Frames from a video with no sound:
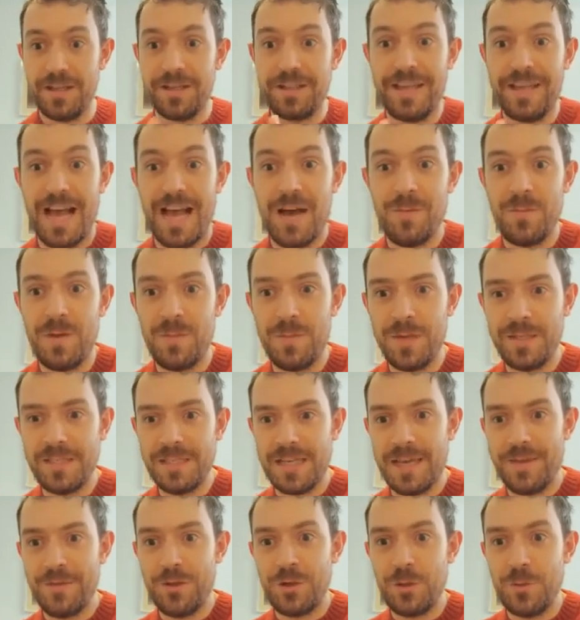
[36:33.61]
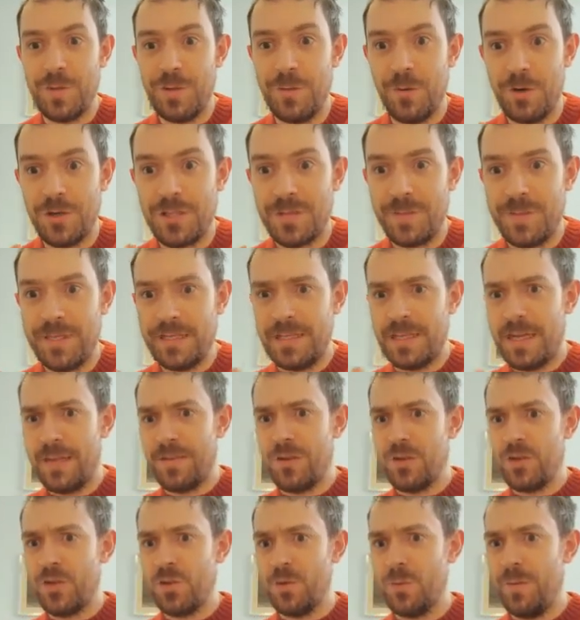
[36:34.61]
can we be together? Do we want to be
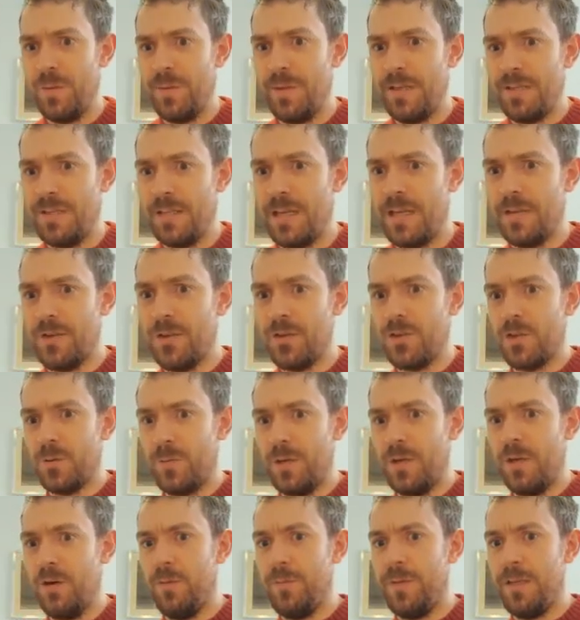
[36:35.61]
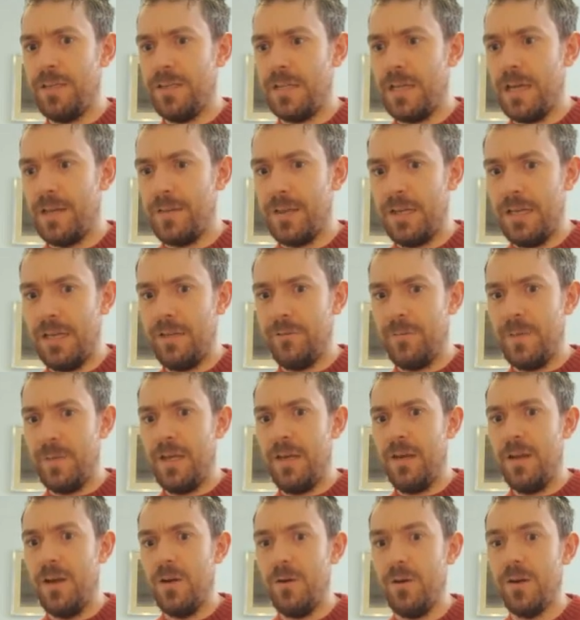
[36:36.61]
together? Should we be together? Should we not be together? Leave me
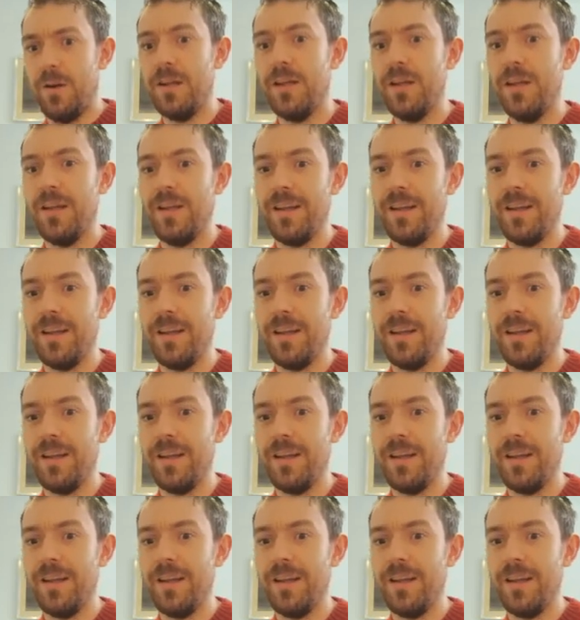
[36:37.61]
alone.